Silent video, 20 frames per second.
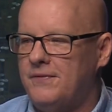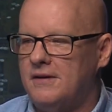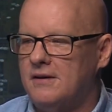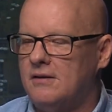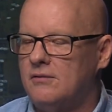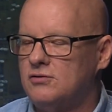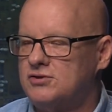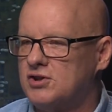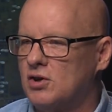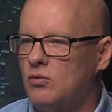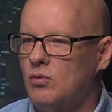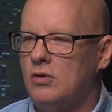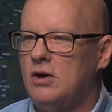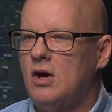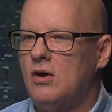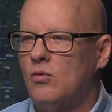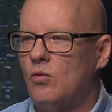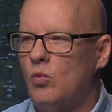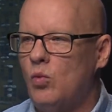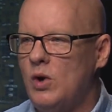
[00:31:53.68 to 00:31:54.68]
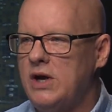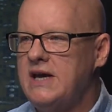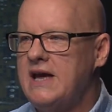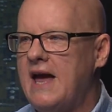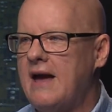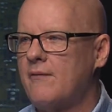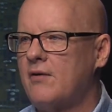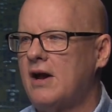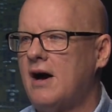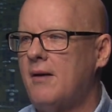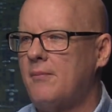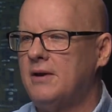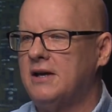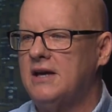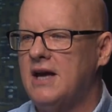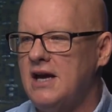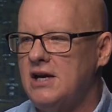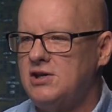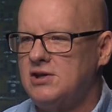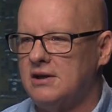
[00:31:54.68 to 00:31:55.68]
so we have an
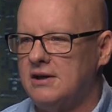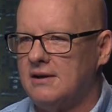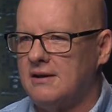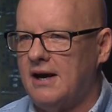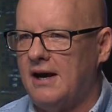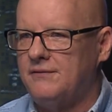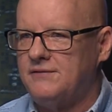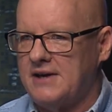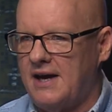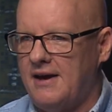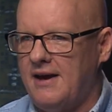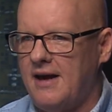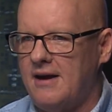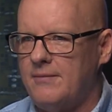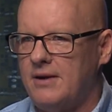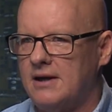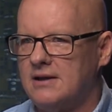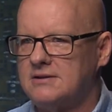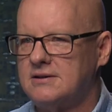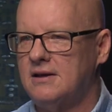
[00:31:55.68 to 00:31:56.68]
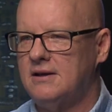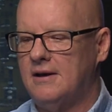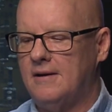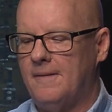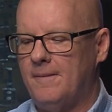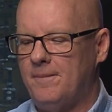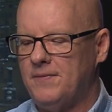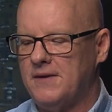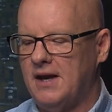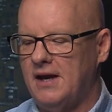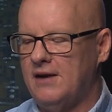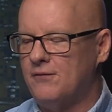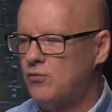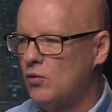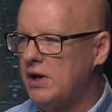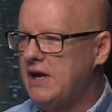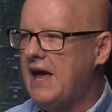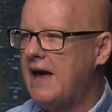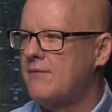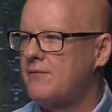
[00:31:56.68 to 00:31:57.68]
obligation at Life Dynamics. If we
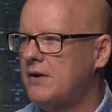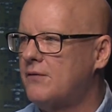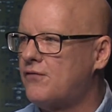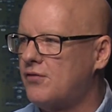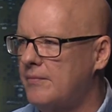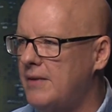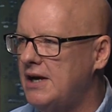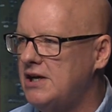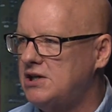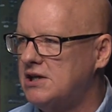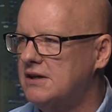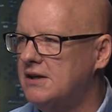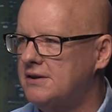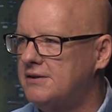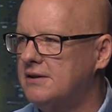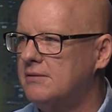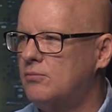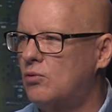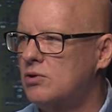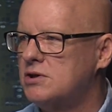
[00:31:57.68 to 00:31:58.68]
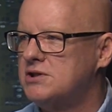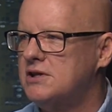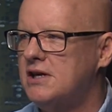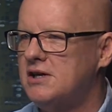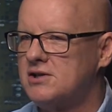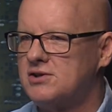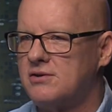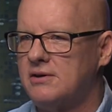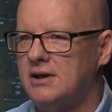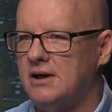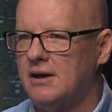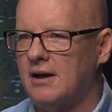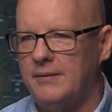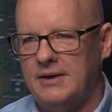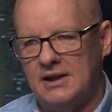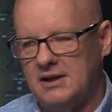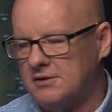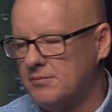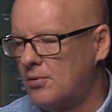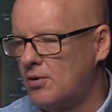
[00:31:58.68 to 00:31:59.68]
have information that the abortion industry,
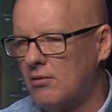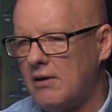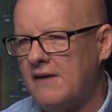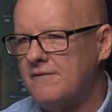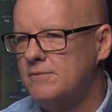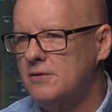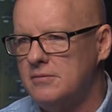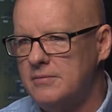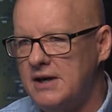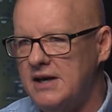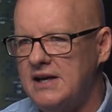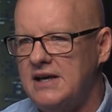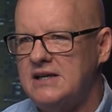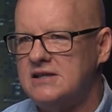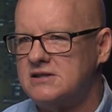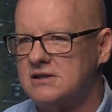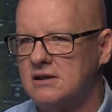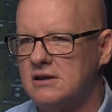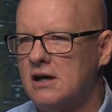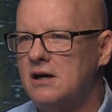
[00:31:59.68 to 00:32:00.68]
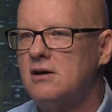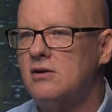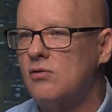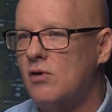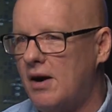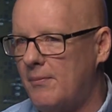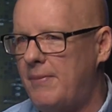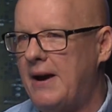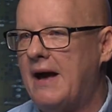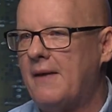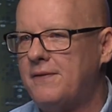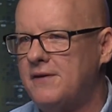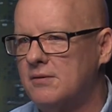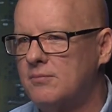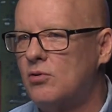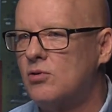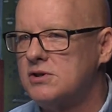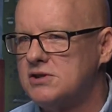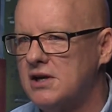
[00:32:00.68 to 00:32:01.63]
that the pro-life movement needs to know about the abortion